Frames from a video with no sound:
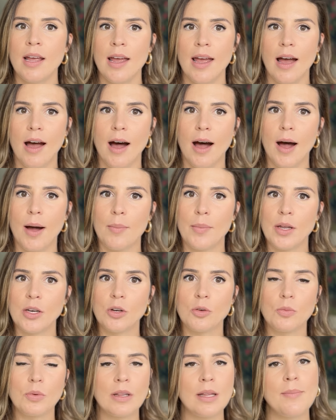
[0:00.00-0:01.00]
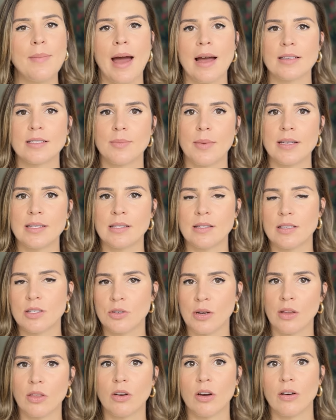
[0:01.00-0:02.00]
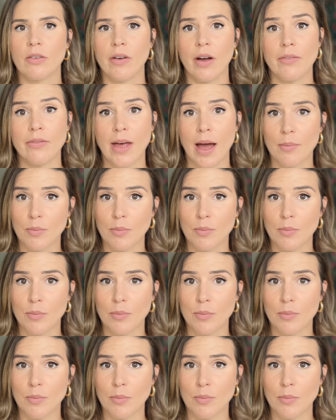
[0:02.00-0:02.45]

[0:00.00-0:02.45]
and you're really maximizing the strength curve of that